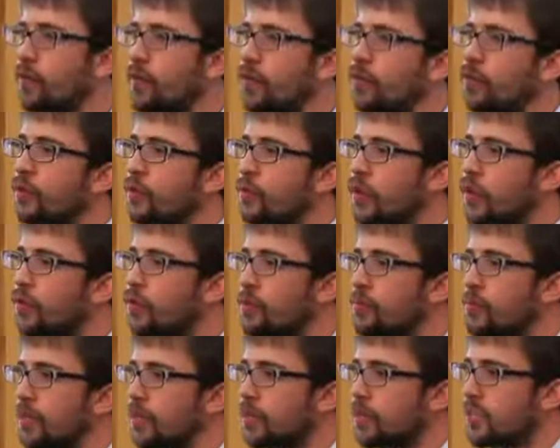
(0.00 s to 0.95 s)
We knew that we
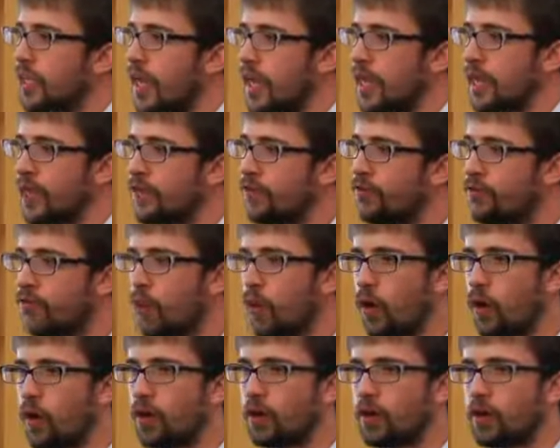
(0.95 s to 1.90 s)
would be staying
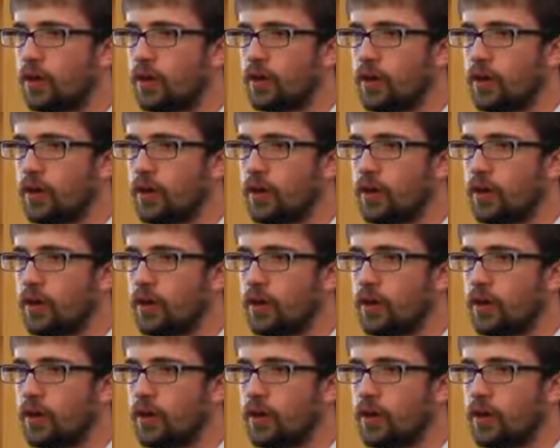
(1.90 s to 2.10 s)
for